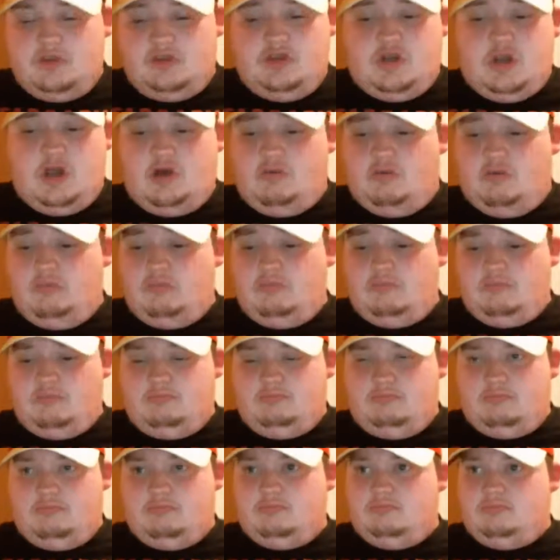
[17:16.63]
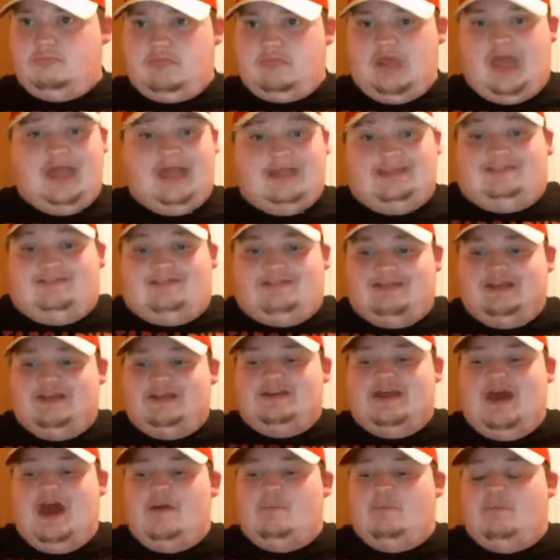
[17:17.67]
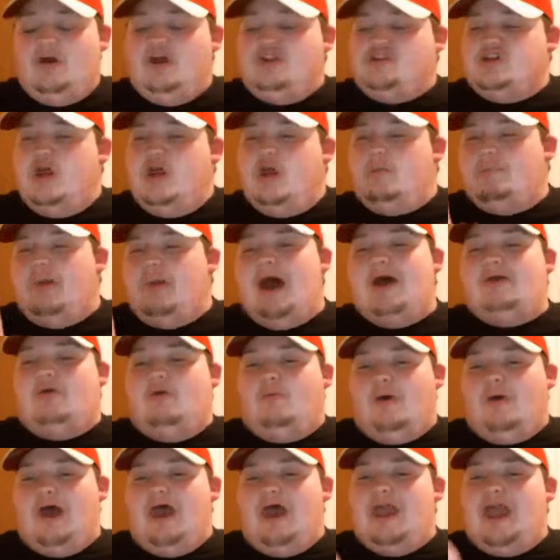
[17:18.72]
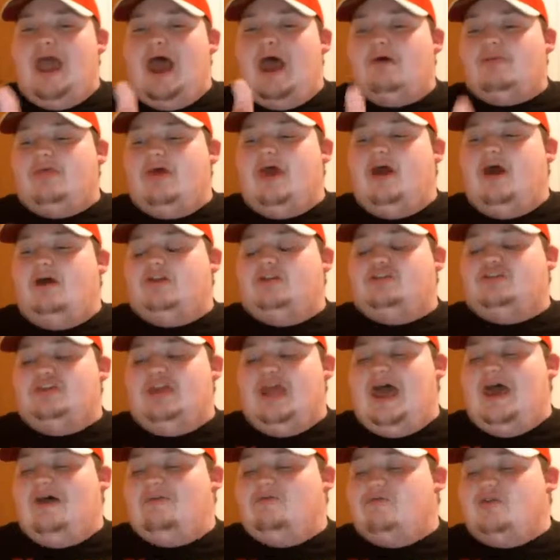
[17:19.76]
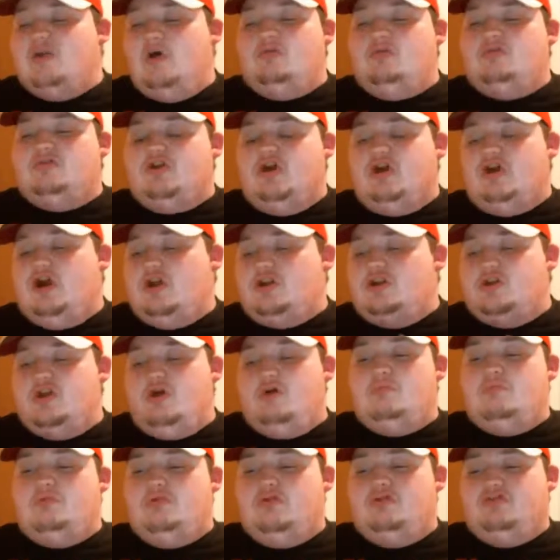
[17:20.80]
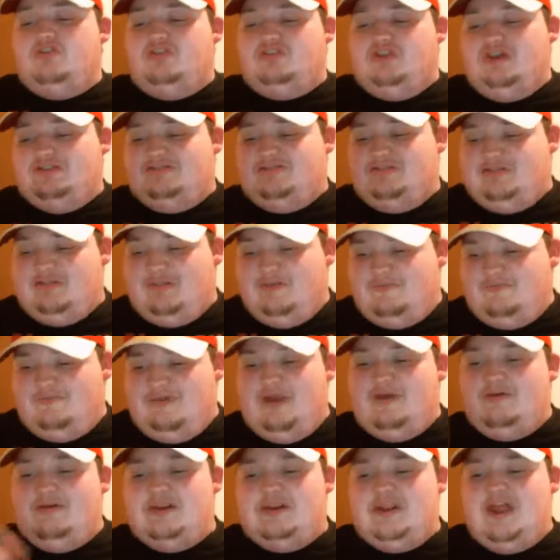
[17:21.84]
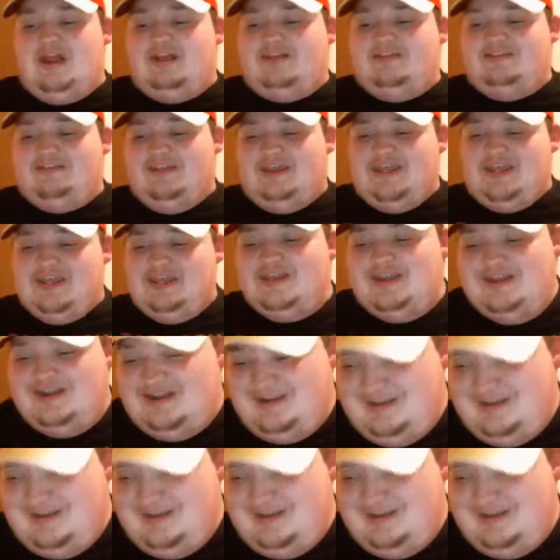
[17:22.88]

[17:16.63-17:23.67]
I guess cleaned up, which, by the way, how the hell did she have no dirt and no bruises like the very next scene?